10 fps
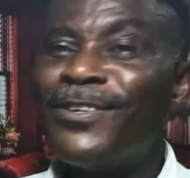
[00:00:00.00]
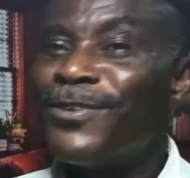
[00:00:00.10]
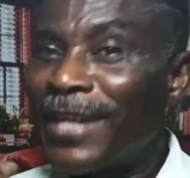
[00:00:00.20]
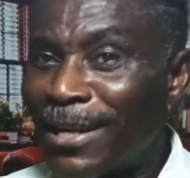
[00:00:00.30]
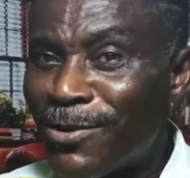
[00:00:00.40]

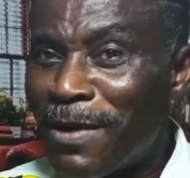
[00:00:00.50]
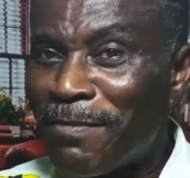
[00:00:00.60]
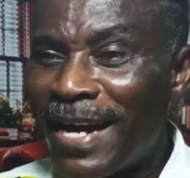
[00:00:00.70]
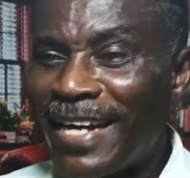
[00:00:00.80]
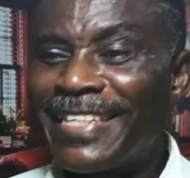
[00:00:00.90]
Can you
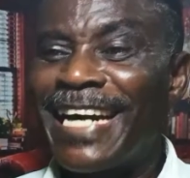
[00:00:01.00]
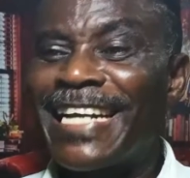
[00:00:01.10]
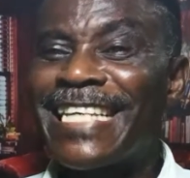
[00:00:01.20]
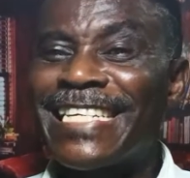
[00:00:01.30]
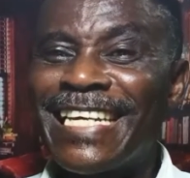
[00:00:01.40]
remember the
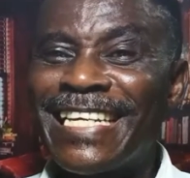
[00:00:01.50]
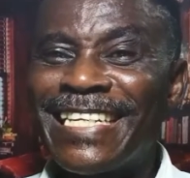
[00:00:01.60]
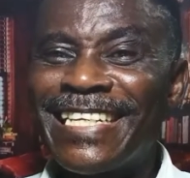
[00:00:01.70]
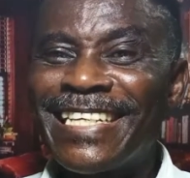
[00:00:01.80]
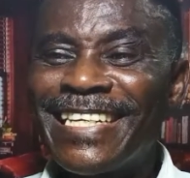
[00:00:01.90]
other
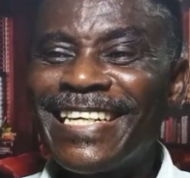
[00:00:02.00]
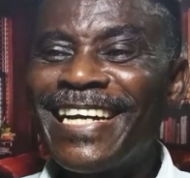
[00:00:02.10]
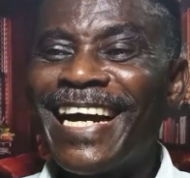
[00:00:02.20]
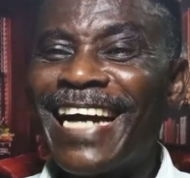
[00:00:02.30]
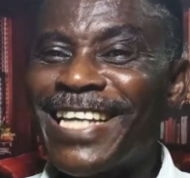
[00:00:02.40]
session?
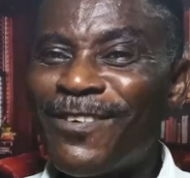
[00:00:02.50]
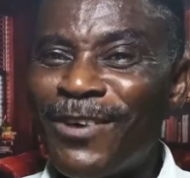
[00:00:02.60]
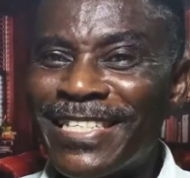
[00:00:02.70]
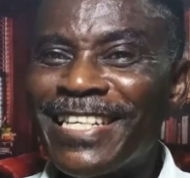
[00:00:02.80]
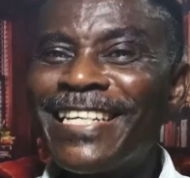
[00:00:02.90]
I said
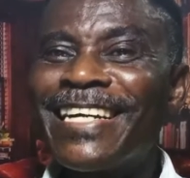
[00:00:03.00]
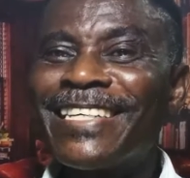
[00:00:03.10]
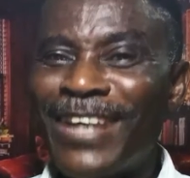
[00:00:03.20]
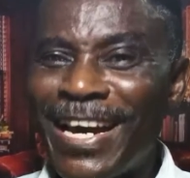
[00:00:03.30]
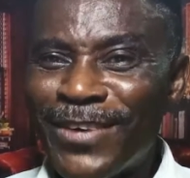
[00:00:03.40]
what?
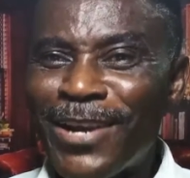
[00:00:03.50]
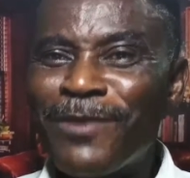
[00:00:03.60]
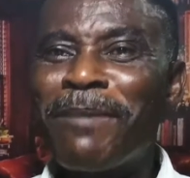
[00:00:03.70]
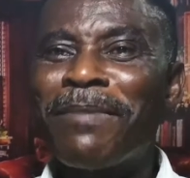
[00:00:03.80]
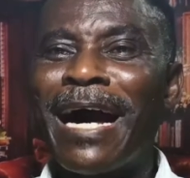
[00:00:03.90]
Try and
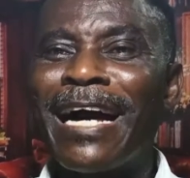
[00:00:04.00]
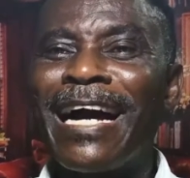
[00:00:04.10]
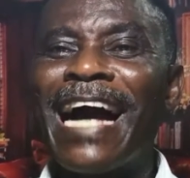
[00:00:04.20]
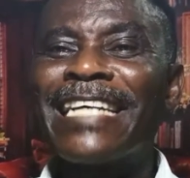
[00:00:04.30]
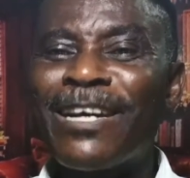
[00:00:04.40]
remember.
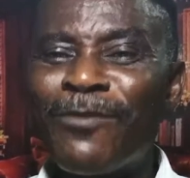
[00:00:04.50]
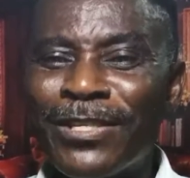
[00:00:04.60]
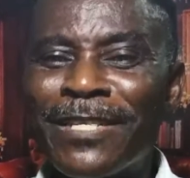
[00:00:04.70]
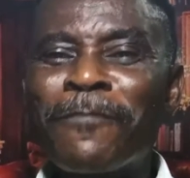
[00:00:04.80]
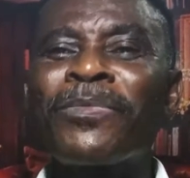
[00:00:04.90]
I said what?